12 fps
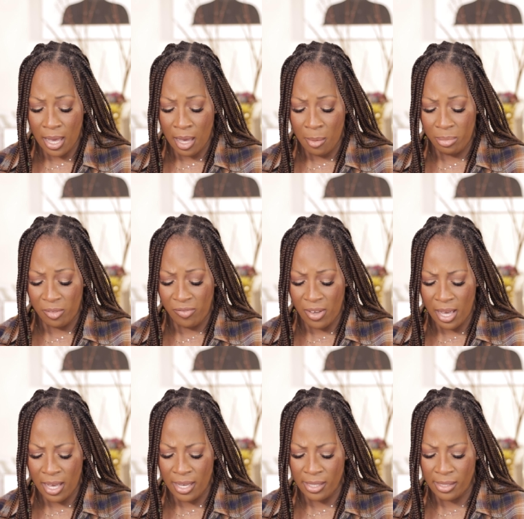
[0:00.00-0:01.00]

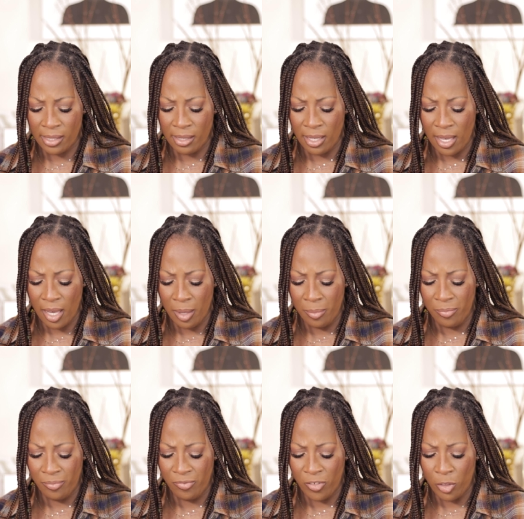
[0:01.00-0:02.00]
amplifies the
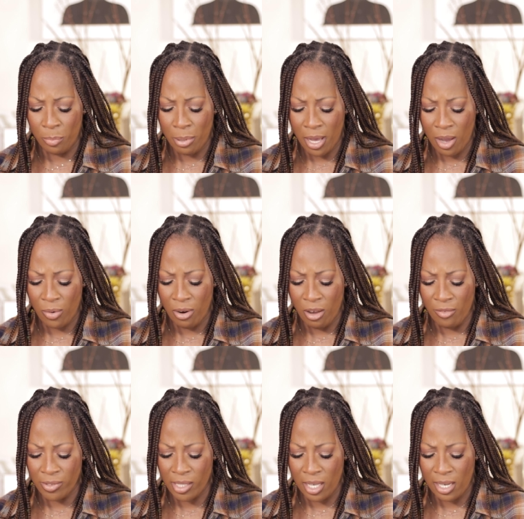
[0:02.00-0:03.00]
helpful power of
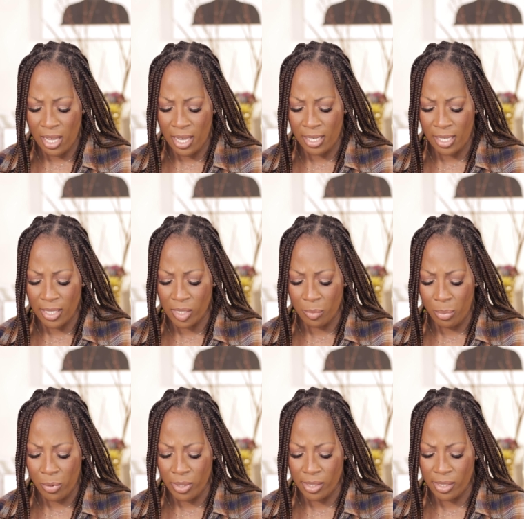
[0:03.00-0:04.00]
sunlight and
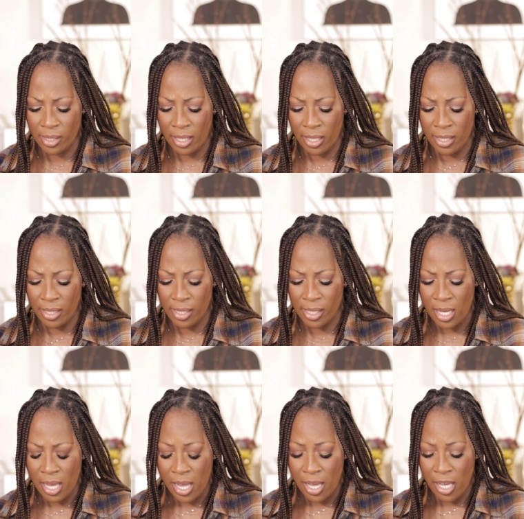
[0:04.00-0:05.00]
supports skin's
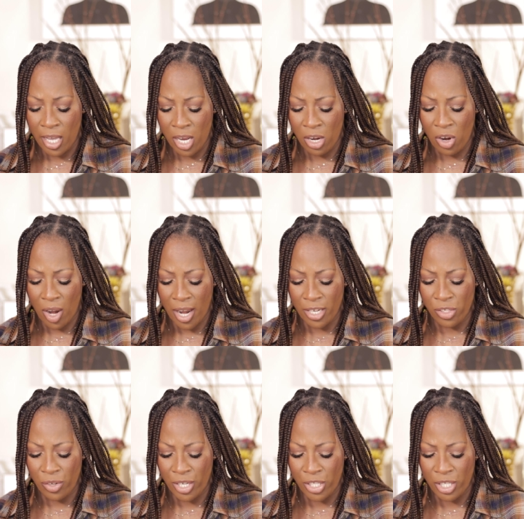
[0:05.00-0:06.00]
inner
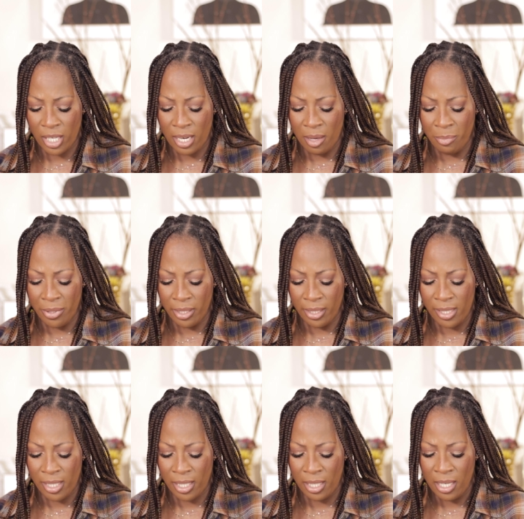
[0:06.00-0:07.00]
hydration
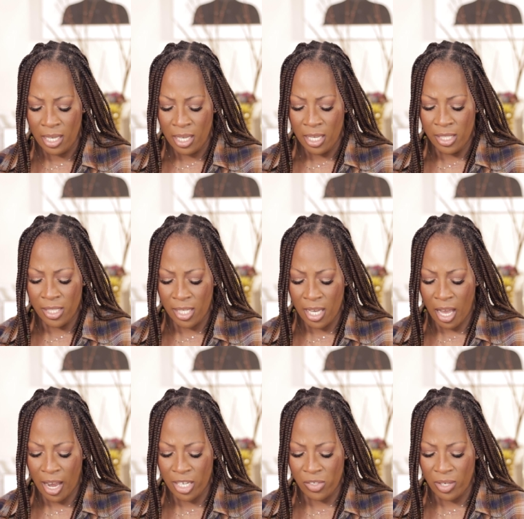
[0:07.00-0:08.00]
ability.
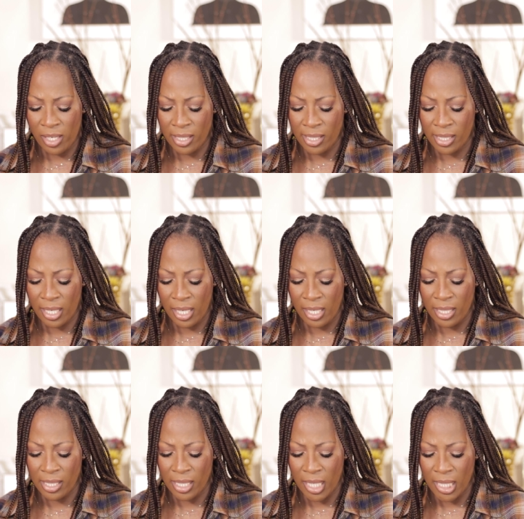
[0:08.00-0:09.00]
Dehydrated skin
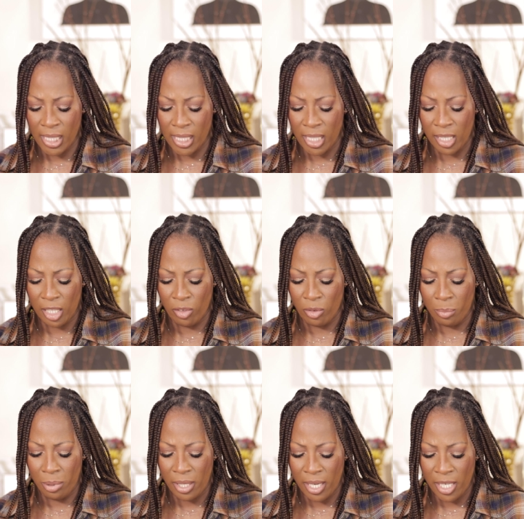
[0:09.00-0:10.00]
is instantly
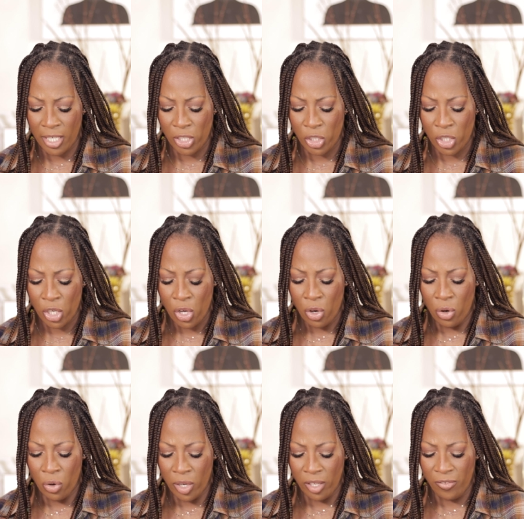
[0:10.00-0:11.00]
replenished,
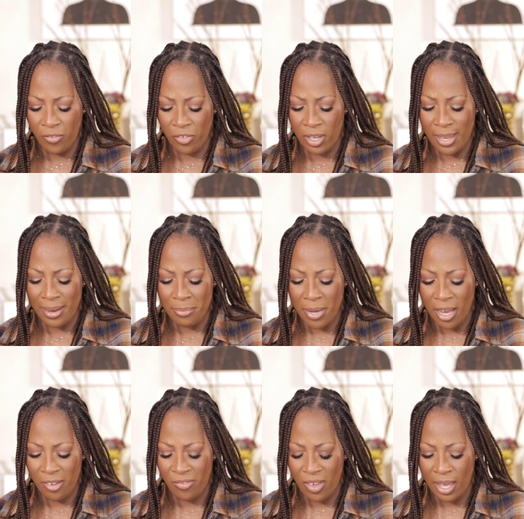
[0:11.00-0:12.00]
oil-free and
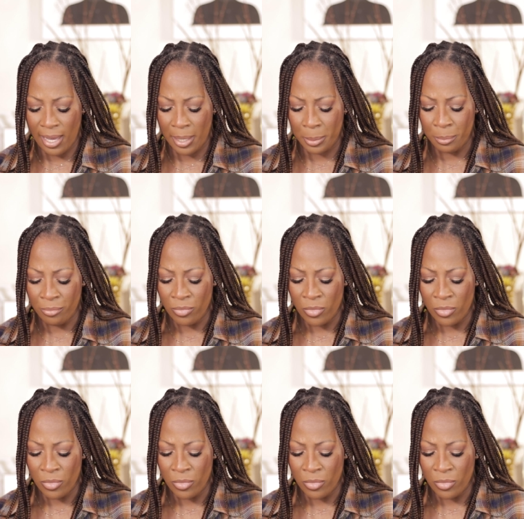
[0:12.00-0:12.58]
mattifying.